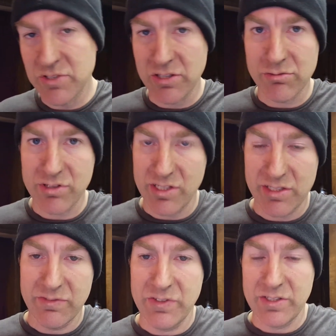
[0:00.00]
stem
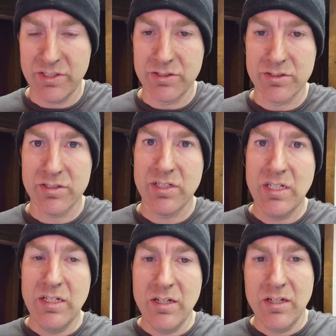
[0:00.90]
cell related
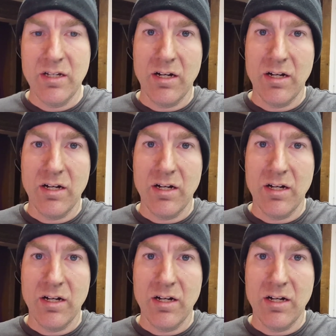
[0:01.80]
videos.